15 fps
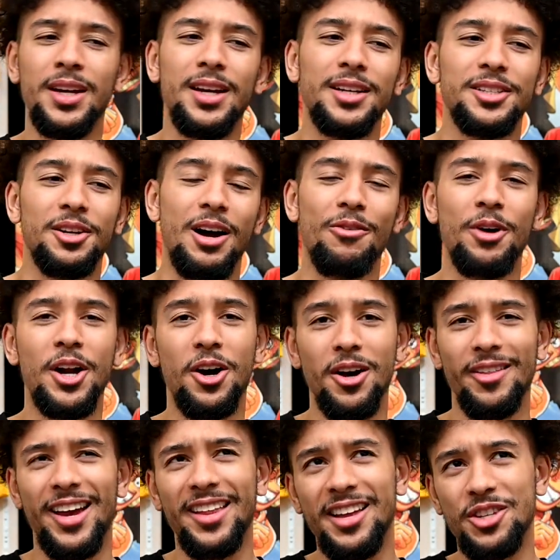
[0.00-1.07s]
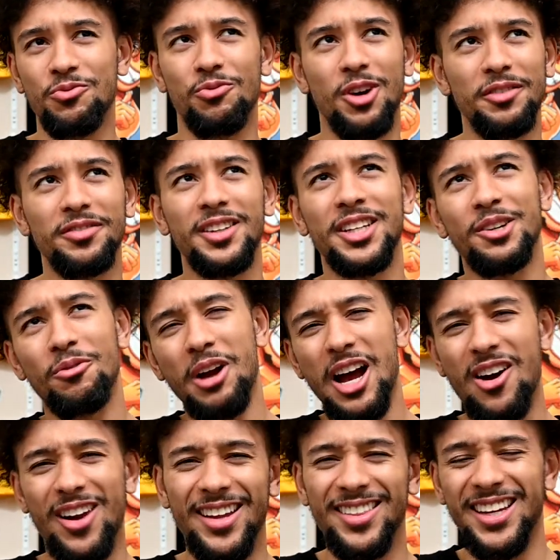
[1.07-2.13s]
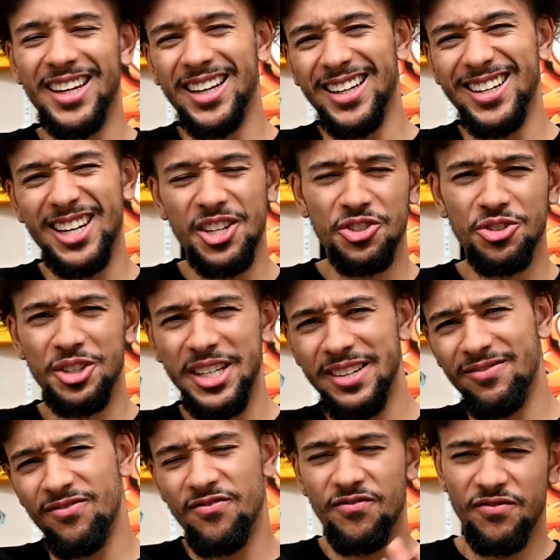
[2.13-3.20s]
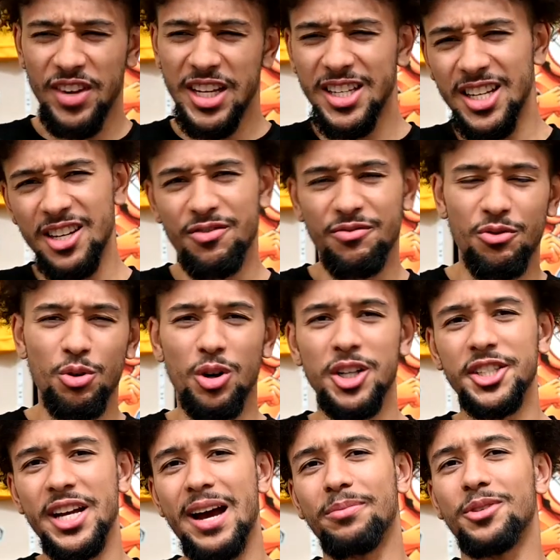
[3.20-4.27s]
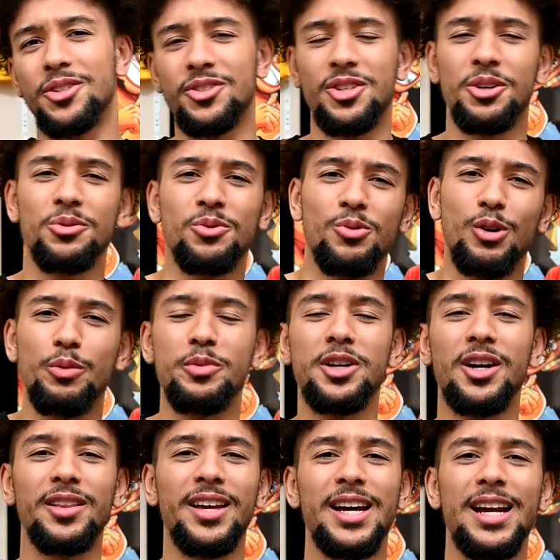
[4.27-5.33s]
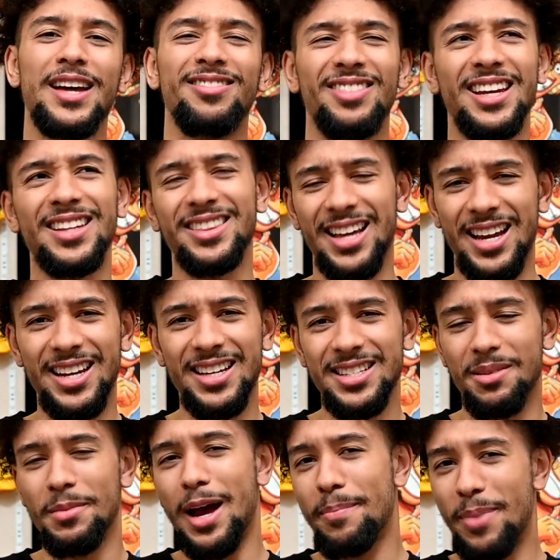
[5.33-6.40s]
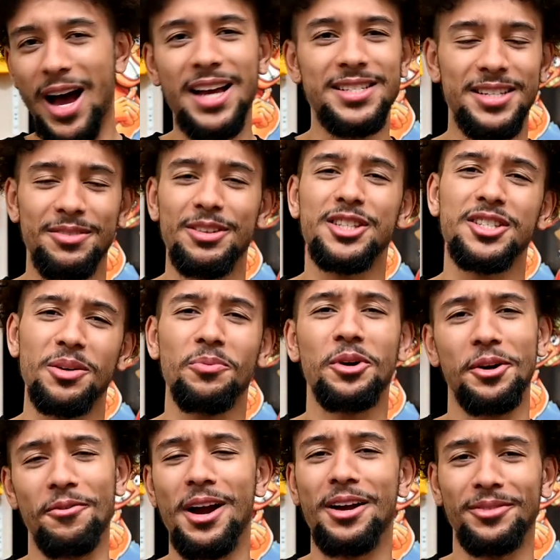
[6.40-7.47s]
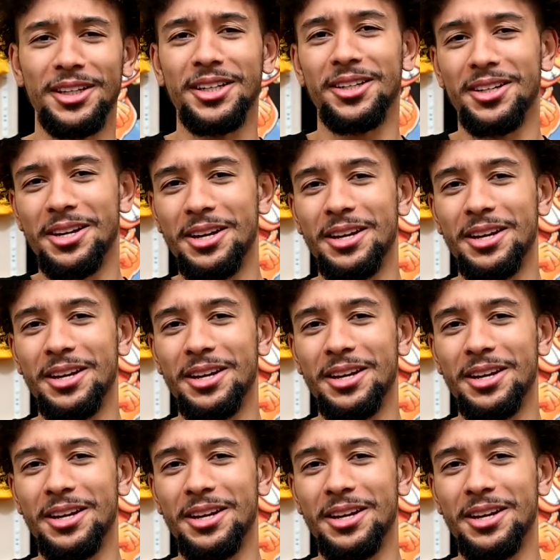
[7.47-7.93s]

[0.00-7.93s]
So I read all that, that's roughly around I think one hundred fifty-four chapters, don't quote me on that, I think that is, I'm not positive, it's somewhere around there.